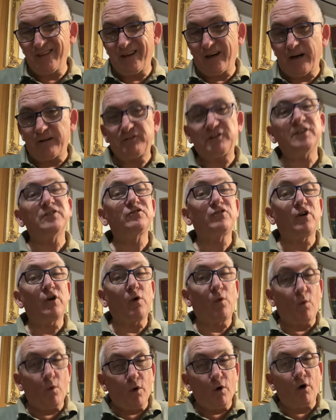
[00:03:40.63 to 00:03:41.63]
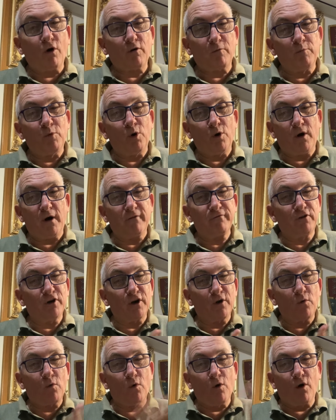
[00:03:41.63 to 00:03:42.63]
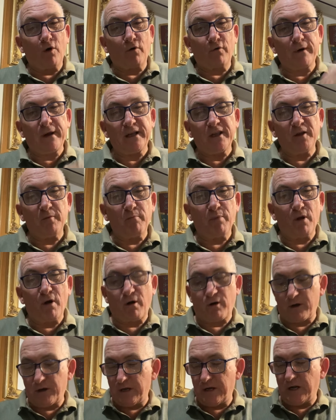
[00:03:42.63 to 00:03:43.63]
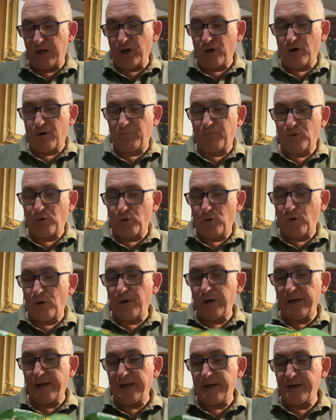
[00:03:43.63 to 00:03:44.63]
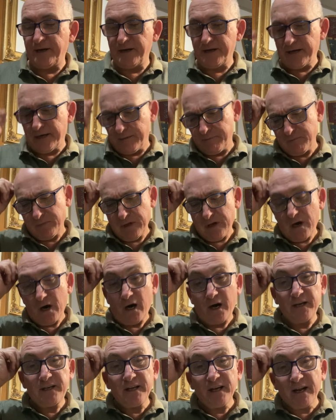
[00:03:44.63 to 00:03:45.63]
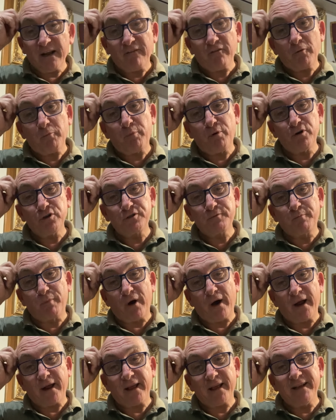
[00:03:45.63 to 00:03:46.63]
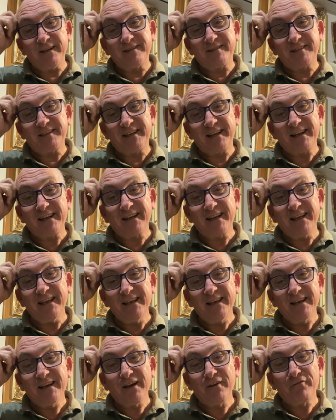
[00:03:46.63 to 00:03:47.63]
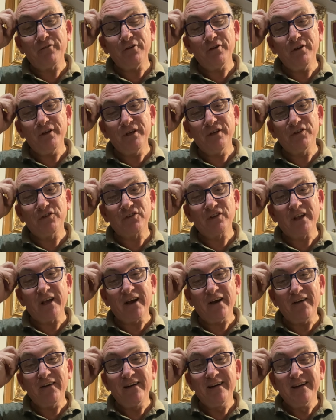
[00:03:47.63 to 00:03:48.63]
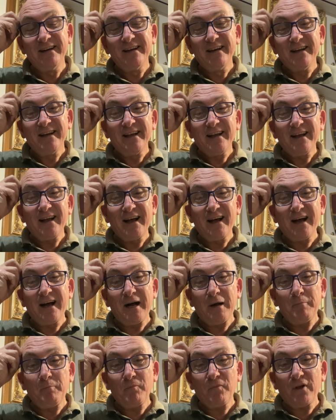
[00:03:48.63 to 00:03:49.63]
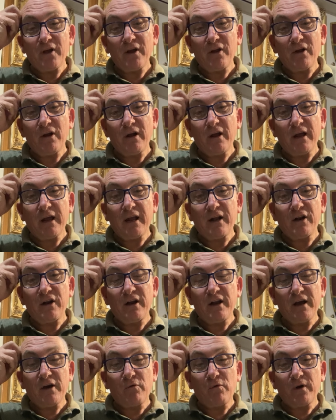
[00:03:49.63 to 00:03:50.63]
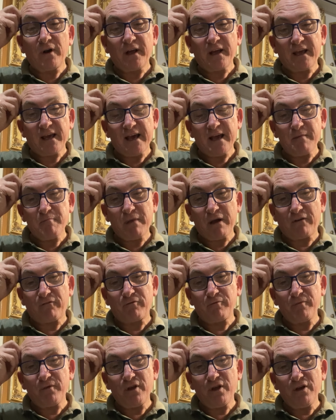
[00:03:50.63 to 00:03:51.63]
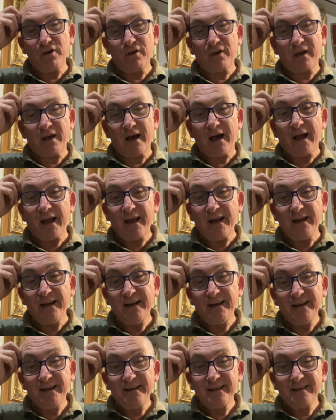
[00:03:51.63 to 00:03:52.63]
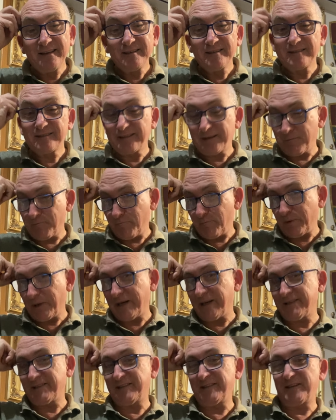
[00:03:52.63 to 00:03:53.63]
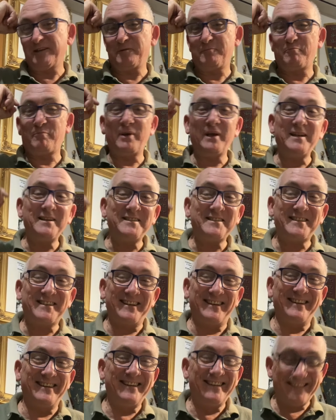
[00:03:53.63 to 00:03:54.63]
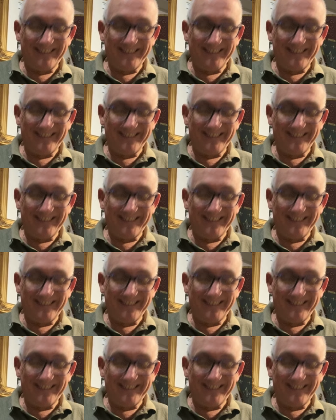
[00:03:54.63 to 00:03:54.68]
I just got to walk more. I've got to walk around the block a lot more. And I did have a push bike, incidentally, a few years ago. And when I came back from the UK, some bastard had pinched it.